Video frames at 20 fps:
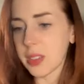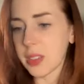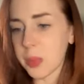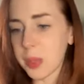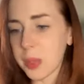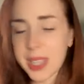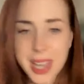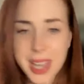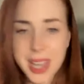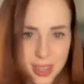
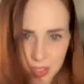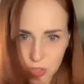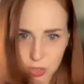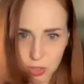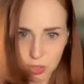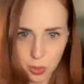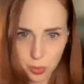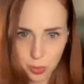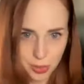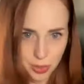we can't
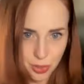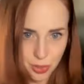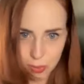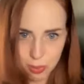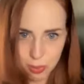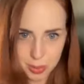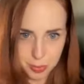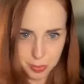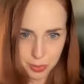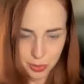control what other
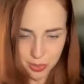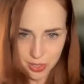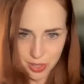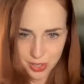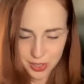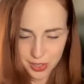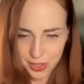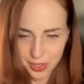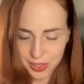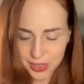people
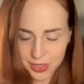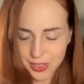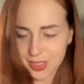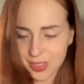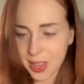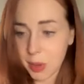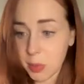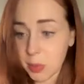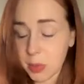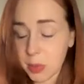say to us.
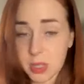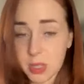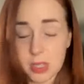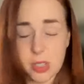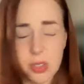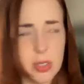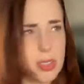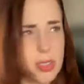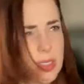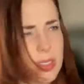That would be
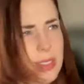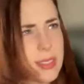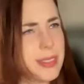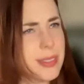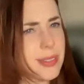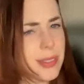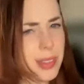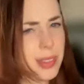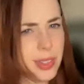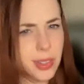
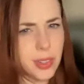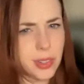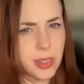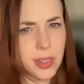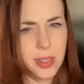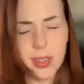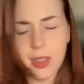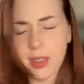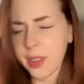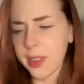interesting if we could.